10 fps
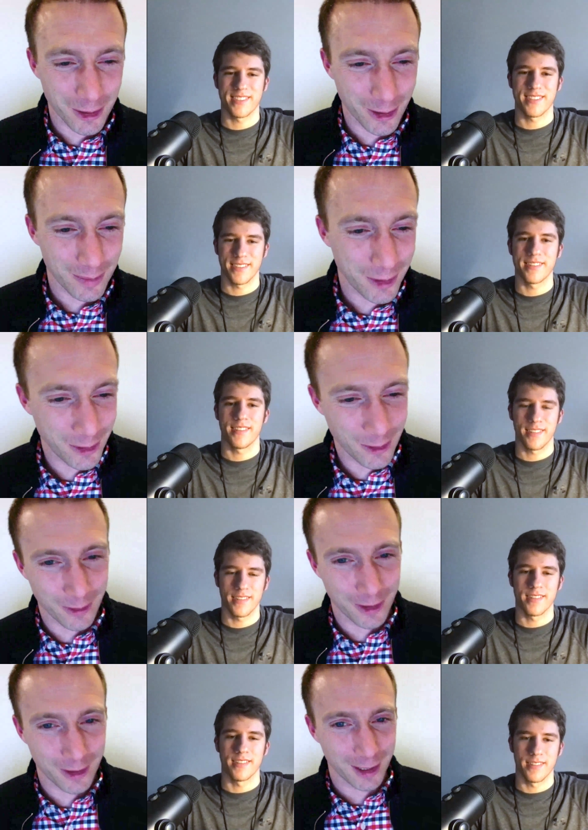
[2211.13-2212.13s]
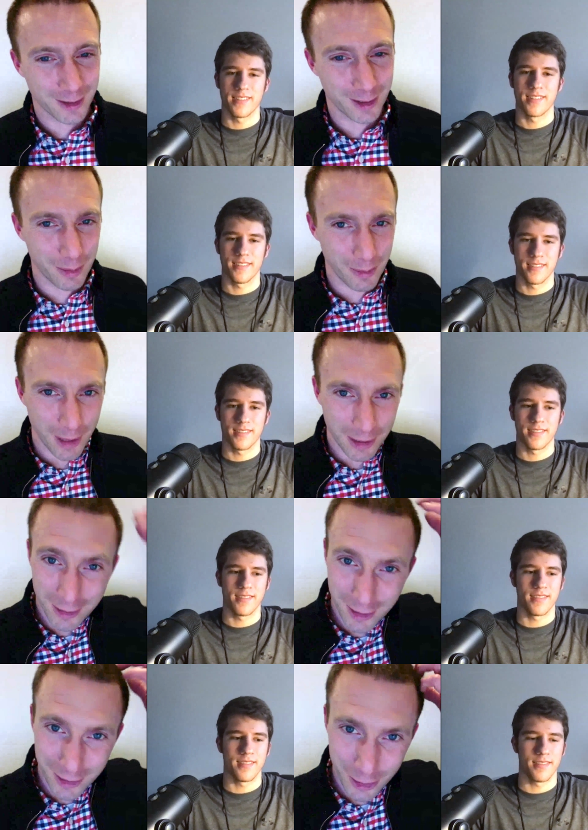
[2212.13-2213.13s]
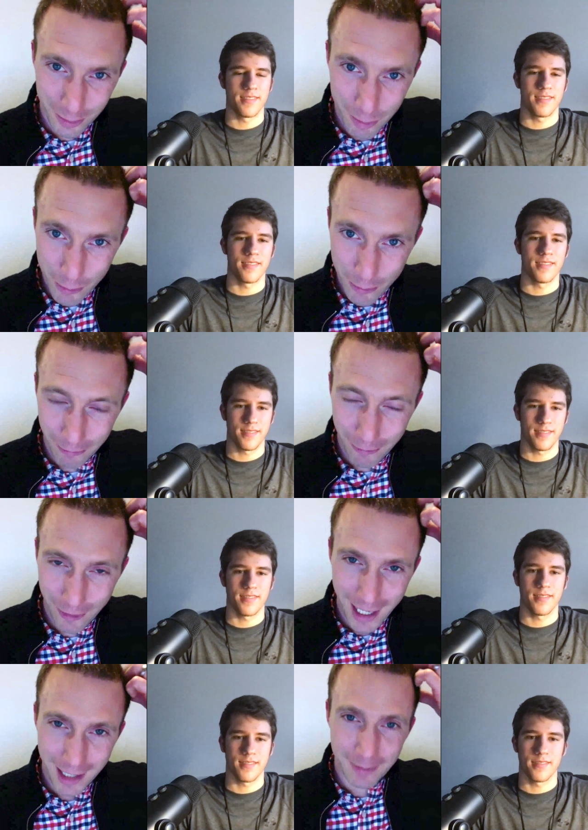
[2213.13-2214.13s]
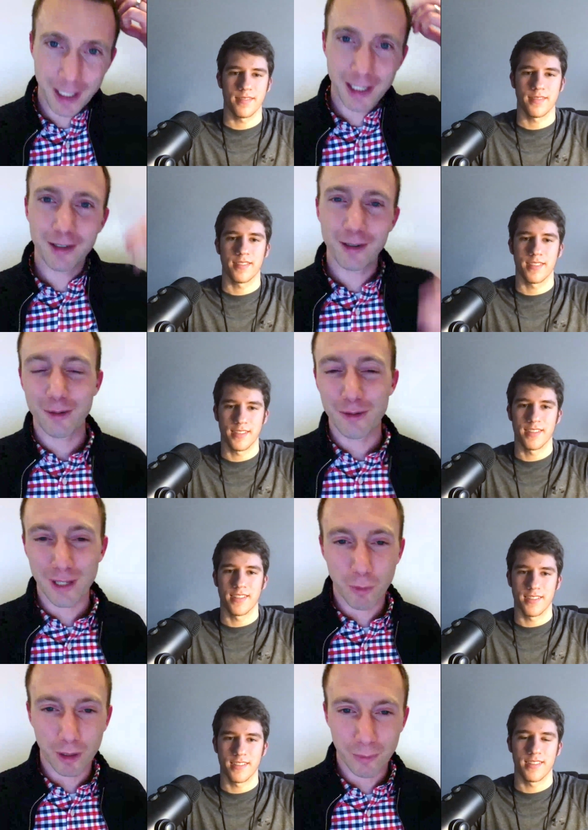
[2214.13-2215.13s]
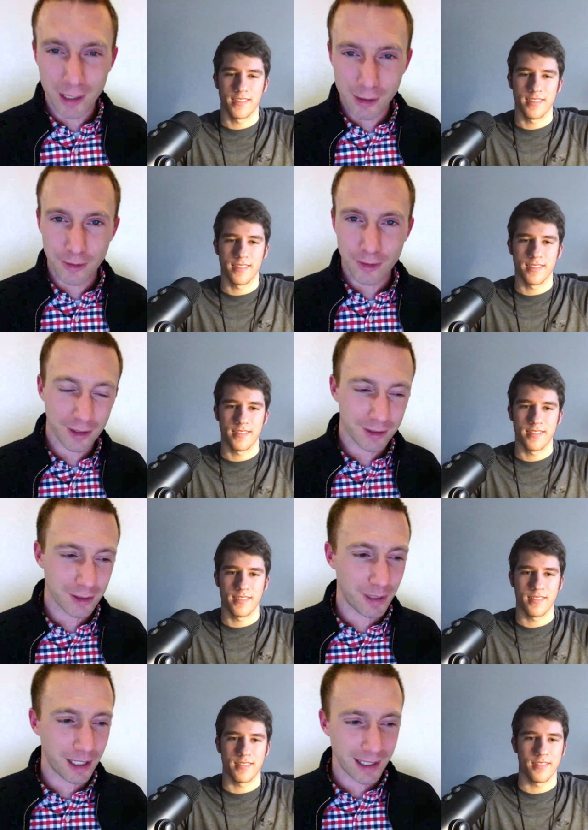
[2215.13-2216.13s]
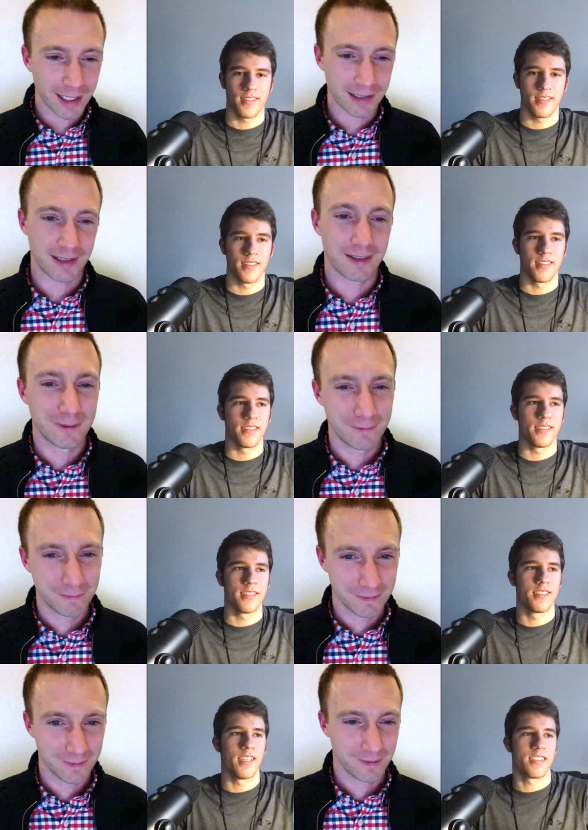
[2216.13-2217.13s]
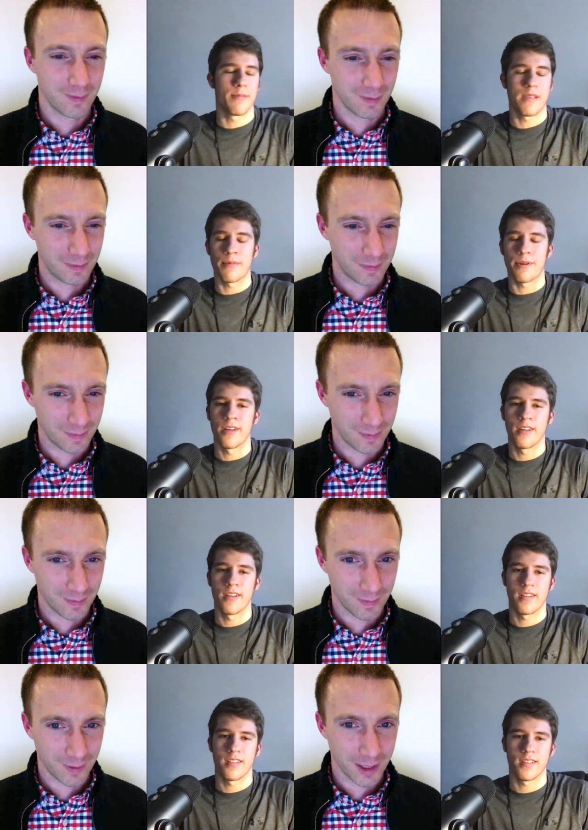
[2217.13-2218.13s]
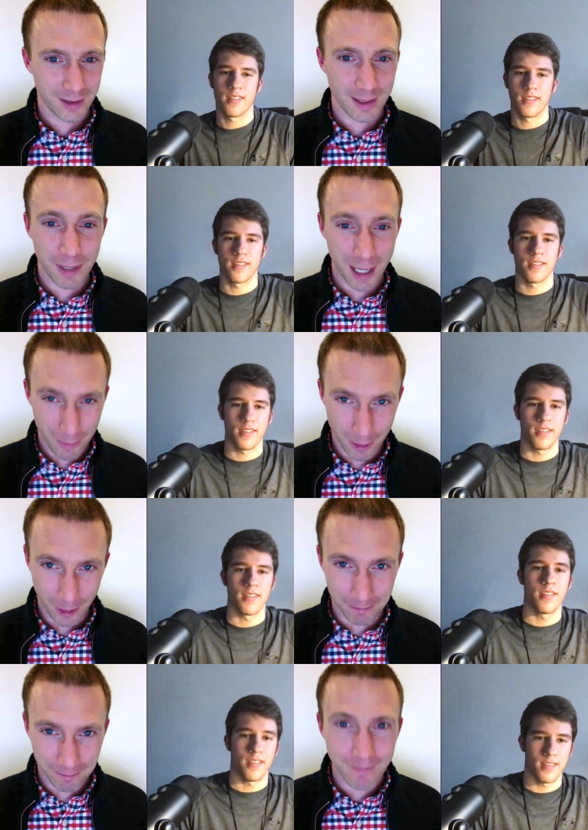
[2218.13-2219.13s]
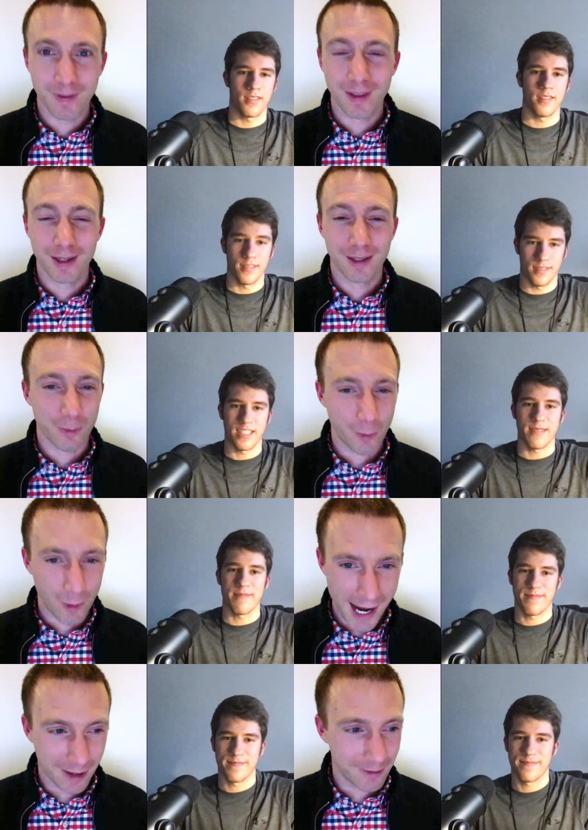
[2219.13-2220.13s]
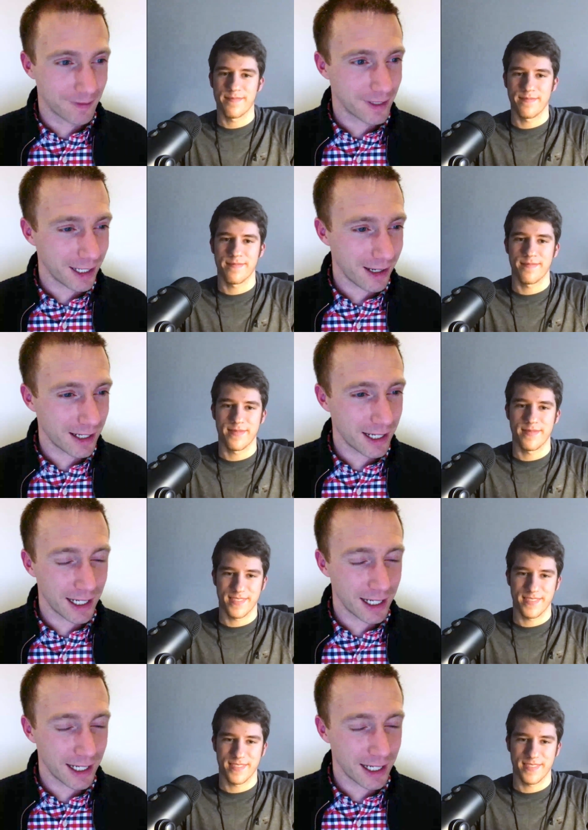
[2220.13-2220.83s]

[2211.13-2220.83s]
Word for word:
Speaker 1: what you're up to over the next couple months because you're moving fast, man. You, you said what? When did you start this podcast?
Speaker 2: Last September.
Speaker 1: September. Yeah. Wow, and